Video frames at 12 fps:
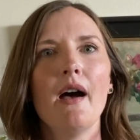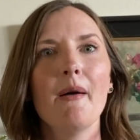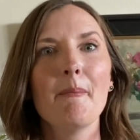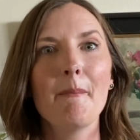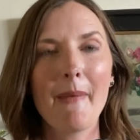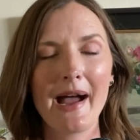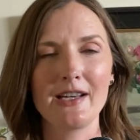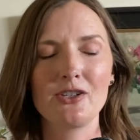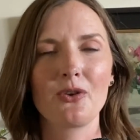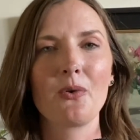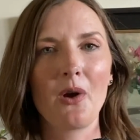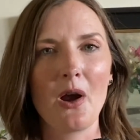
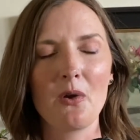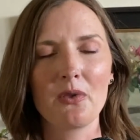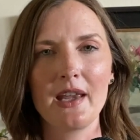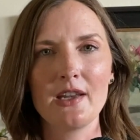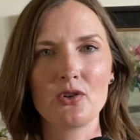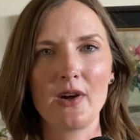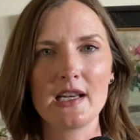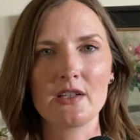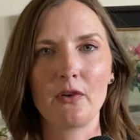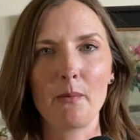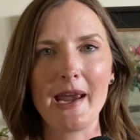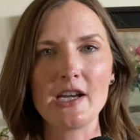much growth and
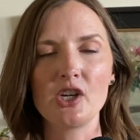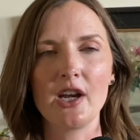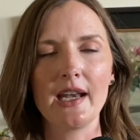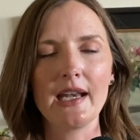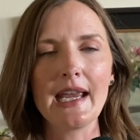transformation.